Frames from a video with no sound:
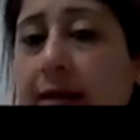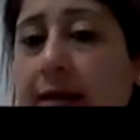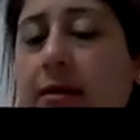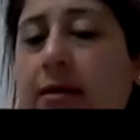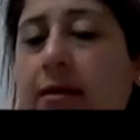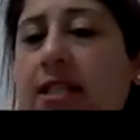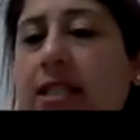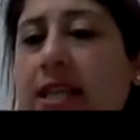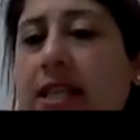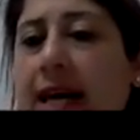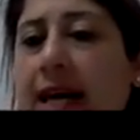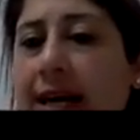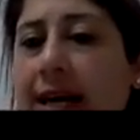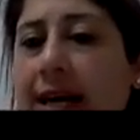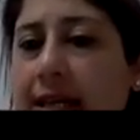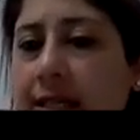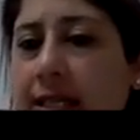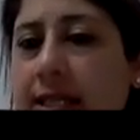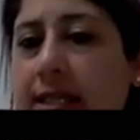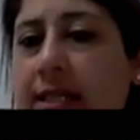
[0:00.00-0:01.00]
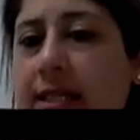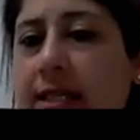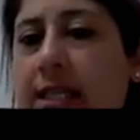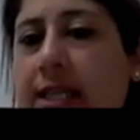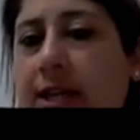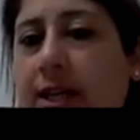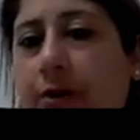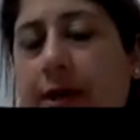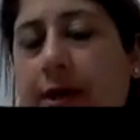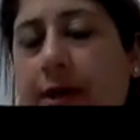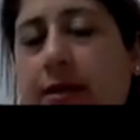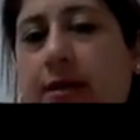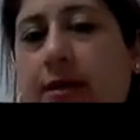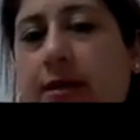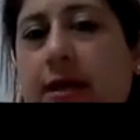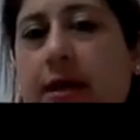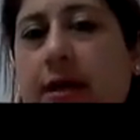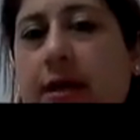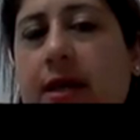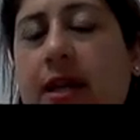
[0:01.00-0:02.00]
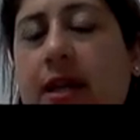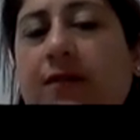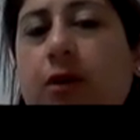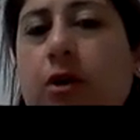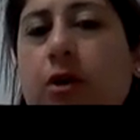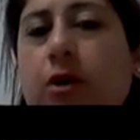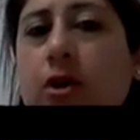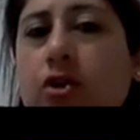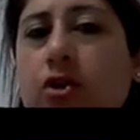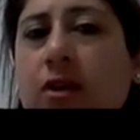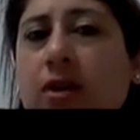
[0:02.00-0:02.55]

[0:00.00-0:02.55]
and again, darkened interiors.